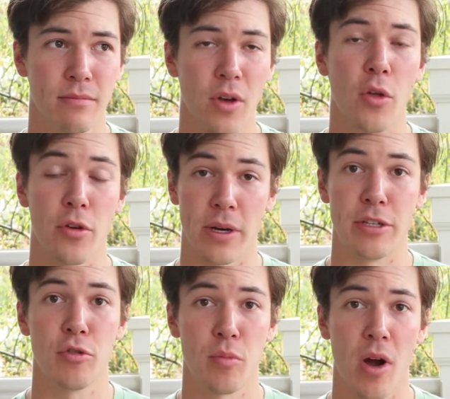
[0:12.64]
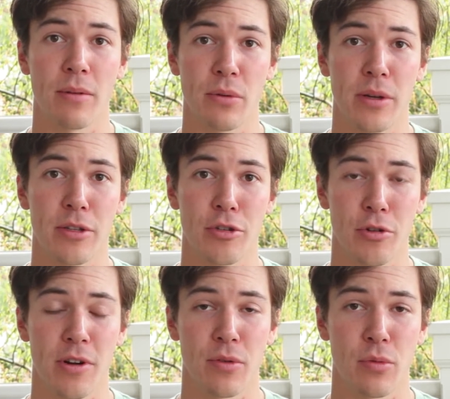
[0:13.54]
although I do probably wear this
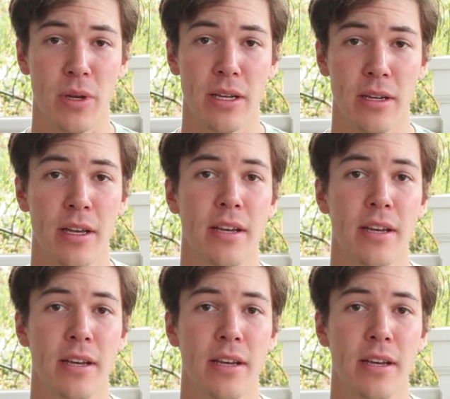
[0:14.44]
shirt every week.